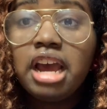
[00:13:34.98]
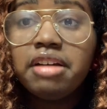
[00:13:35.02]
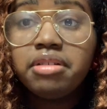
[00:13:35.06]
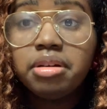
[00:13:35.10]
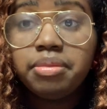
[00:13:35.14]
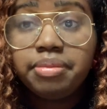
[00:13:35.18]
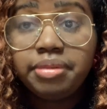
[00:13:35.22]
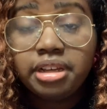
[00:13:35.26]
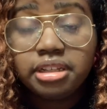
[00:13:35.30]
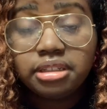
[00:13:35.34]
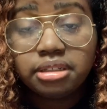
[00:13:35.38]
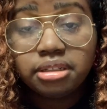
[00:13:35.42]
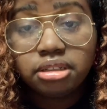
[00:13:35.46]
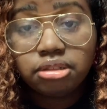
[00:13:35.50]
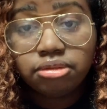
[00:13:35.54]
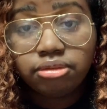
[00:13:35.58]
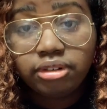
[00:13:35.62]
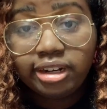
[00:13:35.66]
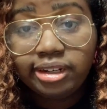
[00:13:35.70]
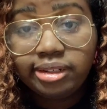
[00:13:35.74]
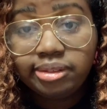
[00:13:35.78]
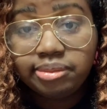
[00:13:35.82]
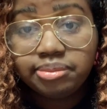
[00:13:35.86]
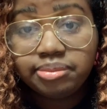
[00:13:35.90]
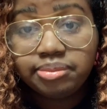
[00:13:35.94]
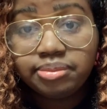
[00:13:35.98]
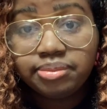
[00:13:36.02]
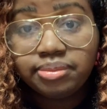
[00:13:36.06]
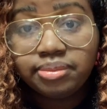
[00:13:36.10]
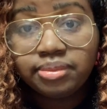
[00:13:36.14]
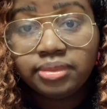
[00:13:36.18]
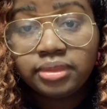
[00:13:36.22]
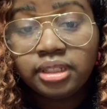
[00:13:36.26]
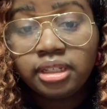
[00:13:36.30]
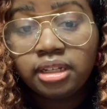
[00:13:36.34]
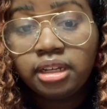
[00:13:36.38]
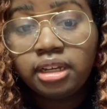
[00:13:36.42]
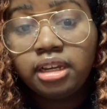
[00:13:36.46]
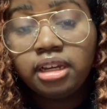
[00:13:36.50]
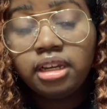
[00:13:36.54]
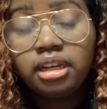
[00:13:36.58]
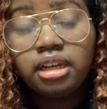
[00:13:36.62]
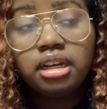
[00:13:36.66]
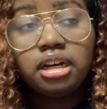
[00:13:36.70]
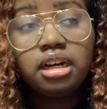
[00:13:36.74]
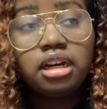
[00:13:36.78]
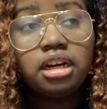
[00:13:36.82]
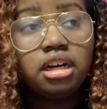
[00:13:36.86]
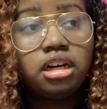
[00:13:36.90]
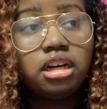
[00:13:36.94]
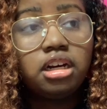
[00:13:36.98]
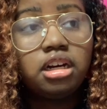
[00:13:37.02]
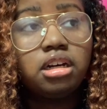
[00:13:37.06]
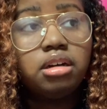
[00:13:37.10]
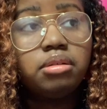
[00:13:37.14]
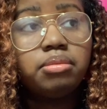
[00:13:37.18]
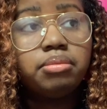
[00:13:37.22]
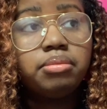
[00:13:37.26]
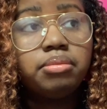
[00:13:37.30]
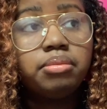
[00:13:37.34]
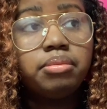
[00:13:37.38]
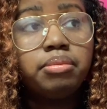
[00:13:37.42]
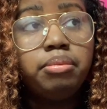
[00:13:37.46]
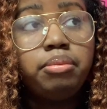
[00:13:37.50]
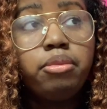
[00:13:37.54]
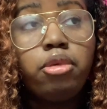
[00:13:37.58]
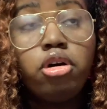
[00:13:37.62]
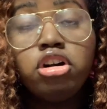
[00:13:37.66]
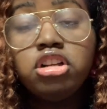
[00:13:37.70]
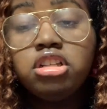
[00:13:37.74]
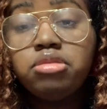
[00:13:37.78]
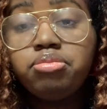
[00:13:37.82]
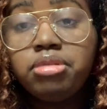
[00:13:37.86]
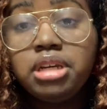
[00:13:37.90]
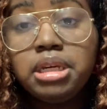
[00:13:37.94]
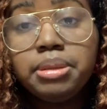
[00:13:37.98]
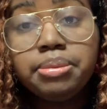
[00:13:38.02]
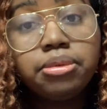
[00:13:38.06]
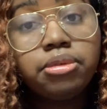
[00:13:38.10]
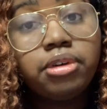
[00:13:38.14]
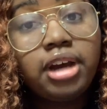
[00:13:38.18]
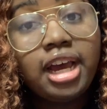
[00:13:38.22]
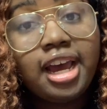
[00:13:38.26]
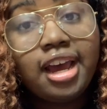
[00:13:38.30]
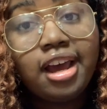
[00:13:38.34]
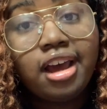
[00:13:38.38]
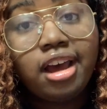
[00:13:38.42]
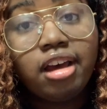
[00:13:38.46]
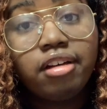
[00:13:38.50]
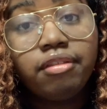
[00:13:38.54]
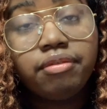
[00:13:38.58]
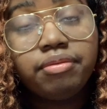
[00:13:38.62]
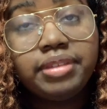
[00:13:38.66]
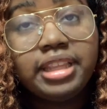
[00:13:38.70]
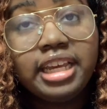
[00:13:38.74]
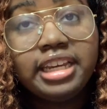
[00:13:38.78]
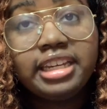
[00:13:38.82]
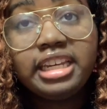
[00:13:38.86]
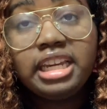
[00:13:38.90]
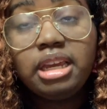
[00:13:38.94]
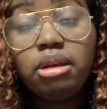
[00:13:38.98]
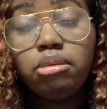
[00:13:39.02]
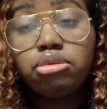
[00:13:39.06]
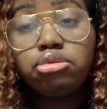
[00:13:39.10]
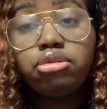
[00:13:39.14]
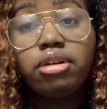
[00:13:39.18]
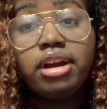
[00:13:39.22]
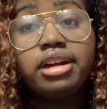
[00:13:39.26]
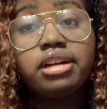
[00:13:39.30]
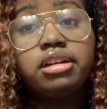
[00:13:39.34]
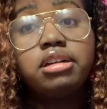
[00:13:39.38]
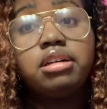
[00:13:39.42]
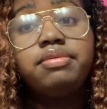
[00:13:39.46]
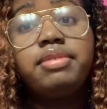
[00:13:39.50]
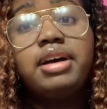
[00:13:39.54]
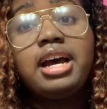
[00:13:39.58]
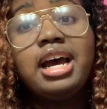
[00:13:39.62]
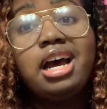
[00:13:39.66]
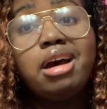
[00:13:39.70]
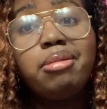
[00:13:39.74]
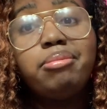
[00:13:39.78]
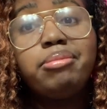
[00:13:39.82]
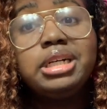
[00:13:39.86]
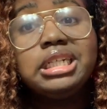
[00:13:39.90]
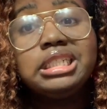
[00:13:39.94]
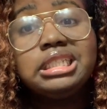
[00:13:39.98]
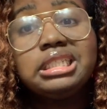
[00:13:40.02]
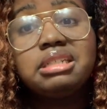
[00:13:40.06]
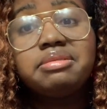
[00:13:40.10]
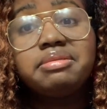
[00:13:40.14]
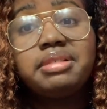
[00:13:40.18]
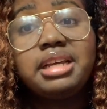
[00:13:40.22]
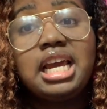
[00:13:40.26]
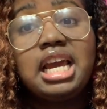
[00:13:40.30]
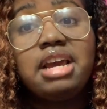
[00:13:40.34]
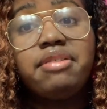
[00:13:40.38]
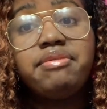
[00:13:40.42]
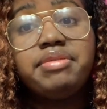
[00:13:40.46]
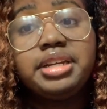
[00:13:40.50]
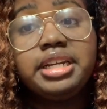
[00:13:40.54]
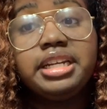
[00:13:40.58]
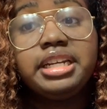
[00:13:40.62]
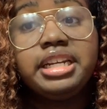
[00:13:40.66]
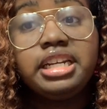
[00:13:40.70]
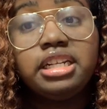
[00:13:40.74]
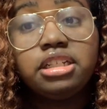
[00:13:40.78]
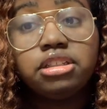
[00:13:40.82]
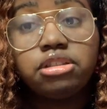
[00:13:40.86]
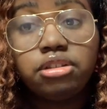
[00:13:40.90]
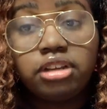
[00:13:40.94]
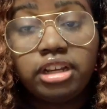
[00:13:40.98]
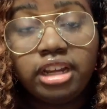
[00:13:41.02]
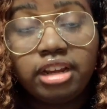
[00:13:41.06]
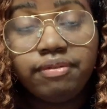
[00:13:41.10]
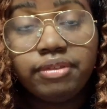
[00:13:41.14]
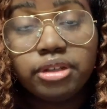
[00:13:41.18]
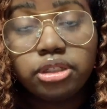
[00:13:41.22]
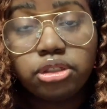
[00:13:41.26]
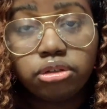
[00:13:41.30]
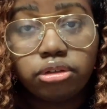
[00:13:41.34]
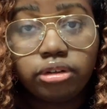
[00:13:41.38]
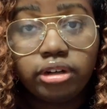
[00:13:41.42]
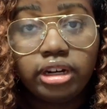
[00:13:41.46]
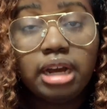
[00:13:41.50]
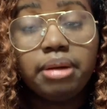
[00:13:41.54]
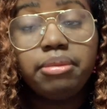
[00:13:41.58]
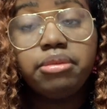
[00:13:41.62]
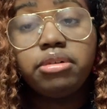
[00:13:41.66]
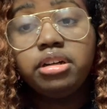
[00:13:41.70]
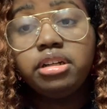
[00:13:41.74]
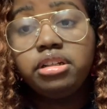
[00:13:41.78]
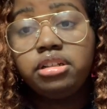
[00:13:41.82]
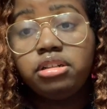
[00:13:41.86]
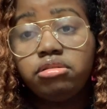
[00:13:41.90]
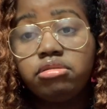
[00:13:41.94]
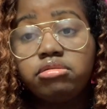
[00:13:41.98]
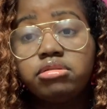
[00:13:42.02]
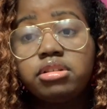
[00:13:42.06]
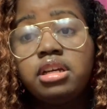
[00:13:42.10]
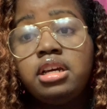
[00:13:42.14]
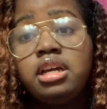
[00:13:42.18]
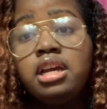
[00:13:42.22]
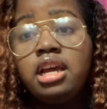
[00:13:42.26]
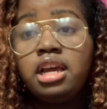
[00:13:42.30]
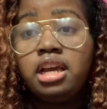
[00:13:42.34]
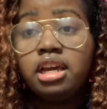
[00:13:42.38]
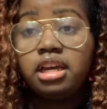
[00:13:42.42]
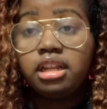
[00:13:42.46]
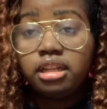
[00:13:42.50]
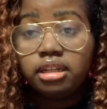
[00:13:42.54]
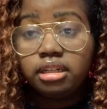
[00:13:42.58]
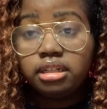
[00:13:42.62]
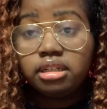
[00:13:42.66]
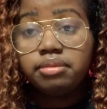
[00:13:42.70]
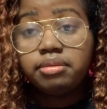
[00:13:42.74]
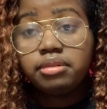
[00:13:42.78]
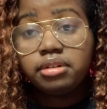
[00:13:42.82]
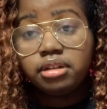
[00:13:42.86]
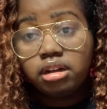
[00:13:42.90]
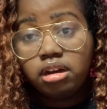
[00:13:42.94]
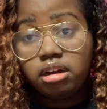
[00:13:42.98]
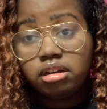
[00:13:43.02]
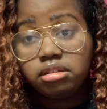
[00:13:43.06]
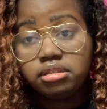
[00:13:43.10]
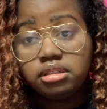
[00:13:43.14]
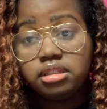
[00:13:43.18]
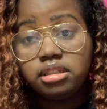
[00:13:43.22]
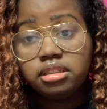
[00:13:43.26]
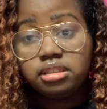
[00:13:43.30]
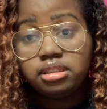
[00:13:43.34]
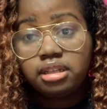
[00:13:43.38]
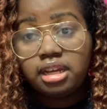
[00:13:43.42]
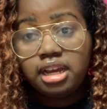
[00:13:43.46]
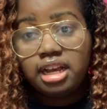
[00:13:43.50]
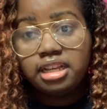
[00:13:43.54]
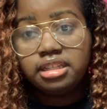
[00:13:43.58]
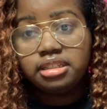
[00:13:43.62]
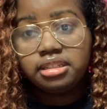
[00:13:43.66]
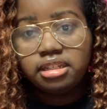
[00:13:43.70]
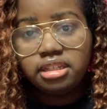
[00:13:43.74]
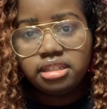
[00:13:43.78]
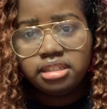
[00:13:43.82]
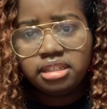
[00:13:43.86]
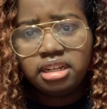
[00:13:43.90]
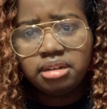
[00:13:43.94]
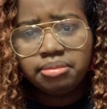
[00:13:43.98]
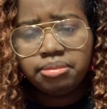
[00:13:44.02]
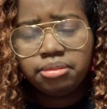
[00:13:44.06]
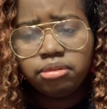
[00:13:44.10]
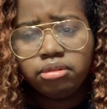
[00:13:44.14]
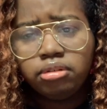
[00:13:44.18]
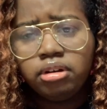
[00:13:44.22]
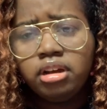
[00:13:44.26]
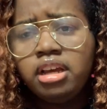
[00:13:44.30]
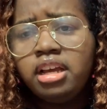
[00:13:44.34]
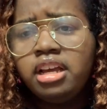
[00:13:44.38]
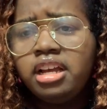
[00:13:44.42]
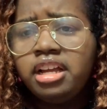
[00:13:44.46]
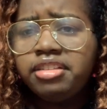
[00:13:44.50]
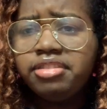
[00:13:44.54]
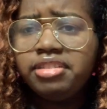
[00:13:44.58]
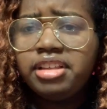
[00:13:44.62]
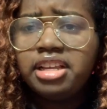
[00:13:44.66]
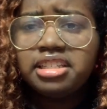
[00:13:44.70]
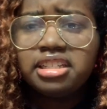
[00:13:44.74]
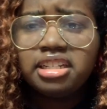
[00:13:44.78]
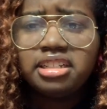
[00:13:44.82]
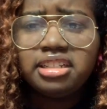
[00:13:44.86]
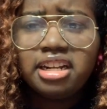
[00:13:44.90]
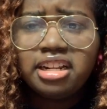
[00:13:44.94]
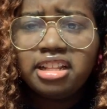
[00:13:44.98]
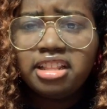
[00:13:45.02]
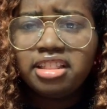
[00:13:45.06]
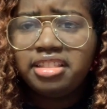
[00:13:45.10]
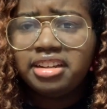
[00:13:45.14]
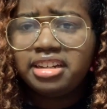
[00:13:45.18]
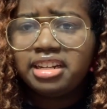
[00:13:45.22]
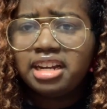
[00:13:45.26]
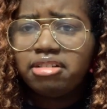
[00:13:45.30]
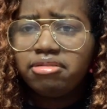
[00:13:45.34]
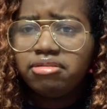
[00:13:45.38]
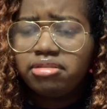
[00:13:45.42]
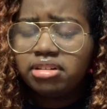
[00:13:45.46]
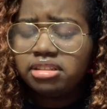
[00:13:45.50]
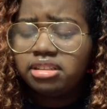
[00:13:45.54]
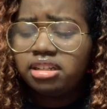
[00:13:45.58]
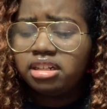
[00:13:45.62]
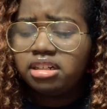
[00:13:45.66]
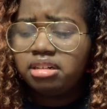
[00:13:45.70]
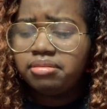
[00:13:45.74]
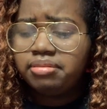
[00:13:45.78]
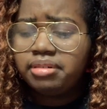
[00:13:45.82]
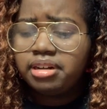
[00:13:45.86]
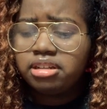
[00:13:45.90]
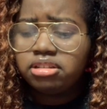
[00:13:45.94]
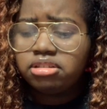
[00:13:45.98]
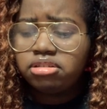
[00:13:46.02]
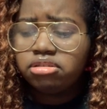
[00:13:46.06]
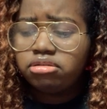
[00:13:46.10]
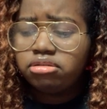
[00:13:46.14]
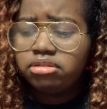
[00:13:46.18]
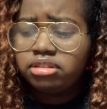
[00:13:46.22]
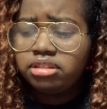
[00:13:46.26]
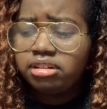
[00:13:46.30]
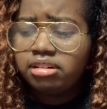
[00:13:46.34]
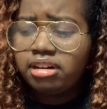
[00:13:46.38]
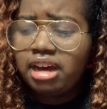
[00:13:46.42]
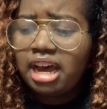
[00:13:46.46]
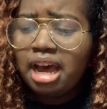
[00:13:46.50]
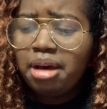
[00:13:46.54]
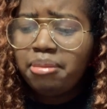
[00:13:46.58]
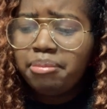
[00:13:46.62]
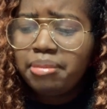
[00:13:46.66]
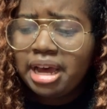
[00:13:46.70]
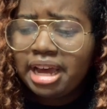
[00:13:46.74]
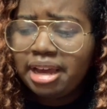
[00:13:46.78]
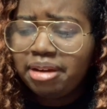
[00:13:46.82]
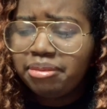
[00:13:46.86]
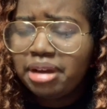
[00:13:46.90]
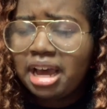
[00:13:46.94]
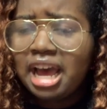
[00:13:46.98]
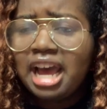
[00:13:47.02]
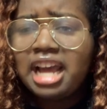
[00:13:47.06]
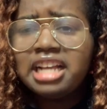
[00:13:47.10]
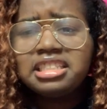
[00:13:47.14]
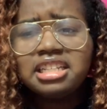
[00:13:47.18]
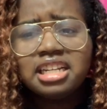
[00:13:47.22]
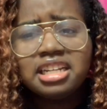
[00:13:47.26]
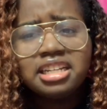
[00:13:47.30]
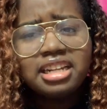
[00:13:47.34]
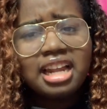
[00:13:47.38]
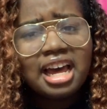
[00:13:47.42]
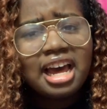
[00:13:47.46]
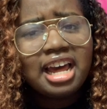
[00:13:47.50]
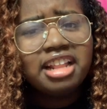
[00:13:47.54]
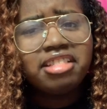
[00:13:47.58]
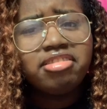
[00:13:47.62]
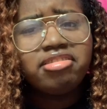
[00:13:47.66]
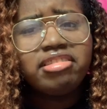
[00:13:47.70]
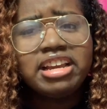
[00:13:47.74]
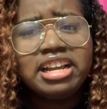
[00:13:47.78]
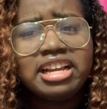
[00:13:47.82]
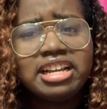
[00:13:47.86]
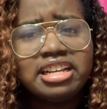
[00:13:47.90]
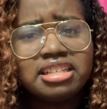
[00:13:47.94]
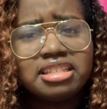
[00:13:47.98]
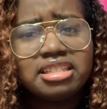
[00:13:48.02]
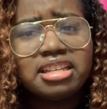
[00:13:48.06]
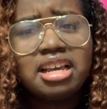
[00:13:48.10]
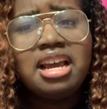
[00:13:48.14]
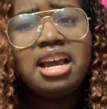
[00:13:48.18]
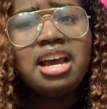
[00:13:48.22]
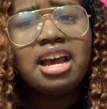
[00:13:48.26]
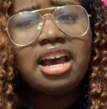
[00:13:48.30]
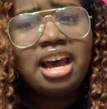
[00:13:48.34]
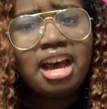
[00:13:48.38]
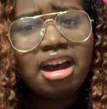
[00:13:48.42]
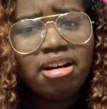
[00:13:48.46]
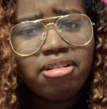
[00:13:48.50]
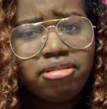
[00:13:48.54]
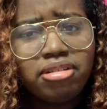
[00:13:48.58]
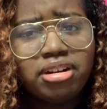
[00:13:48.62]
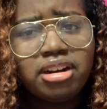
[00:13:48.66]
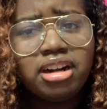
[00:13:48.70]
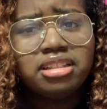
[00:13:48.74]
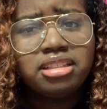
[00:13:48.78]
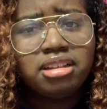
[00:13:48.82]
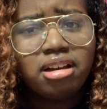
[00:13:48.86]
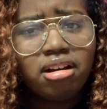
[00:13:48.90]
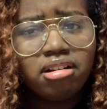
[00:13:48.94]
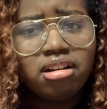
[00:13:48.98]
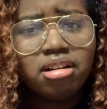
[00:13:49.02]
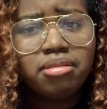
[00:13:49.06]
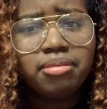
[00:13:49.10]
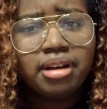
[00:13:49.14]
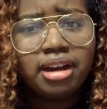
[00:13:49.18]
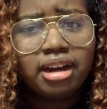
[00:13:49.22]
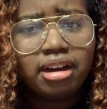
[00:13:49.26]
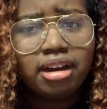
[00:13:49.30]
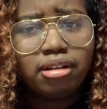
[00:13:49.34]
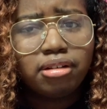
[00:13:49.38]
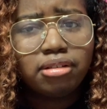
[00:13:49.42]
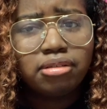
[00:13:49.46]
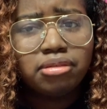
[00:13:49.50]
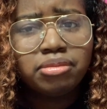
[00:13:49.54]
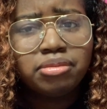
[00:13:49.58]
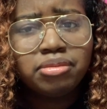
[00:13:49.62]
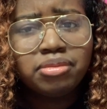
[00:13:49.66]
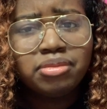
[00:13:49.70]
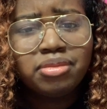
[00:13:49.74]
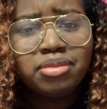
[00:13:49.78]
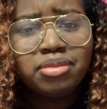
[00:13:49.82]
a business, right? Most people they keep track of how much stuff they have in their inventory. I'm going to use lip glosses as an example. There's another thing I want to talk about too. You know, that's a lot of things I want to talk about,